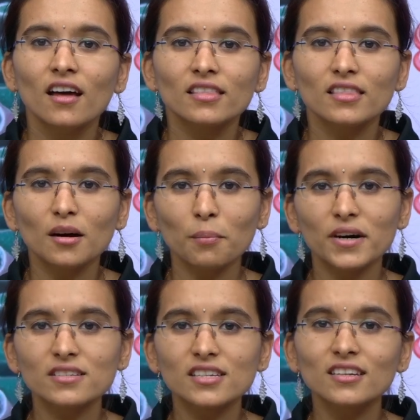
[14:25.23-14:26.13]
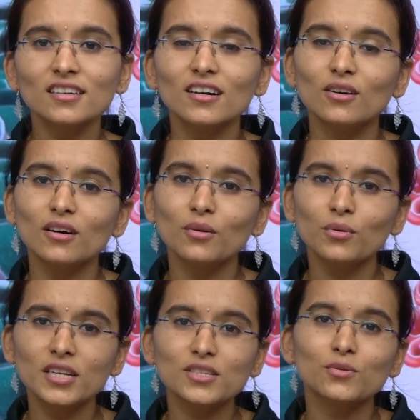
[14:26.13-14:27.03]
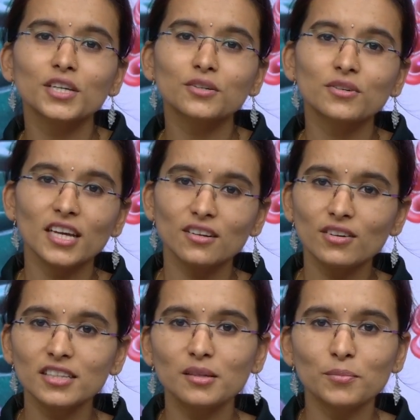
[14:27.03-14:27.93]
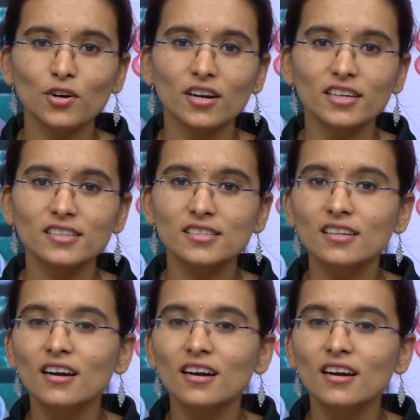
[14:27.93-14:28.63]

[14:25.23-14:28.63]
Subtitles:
the person who is going to deliver the products,